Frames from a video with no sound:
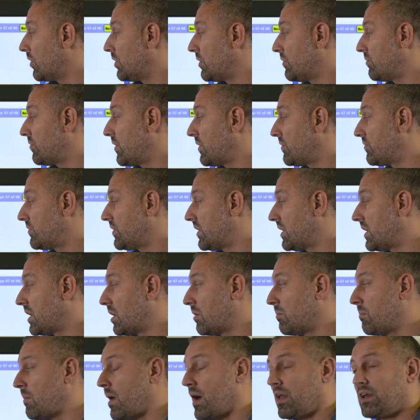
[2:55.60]
or the
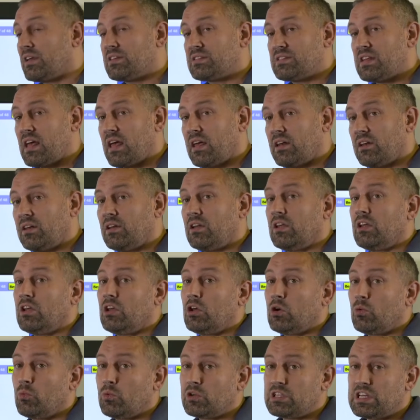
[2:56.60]
50 minus 10.
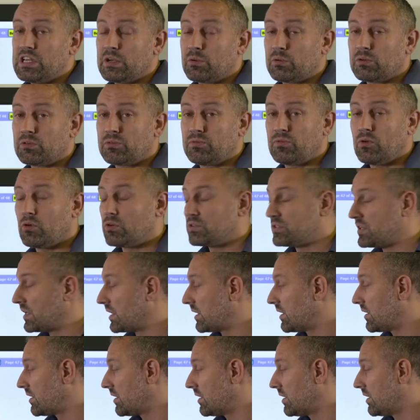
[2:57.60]
Which equals
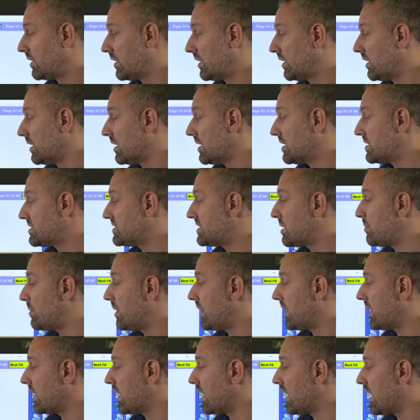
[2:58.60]
40.
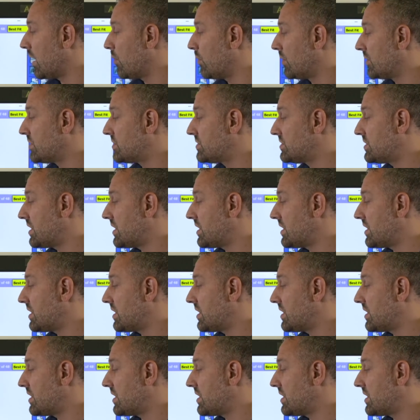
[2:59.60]
Similarly here with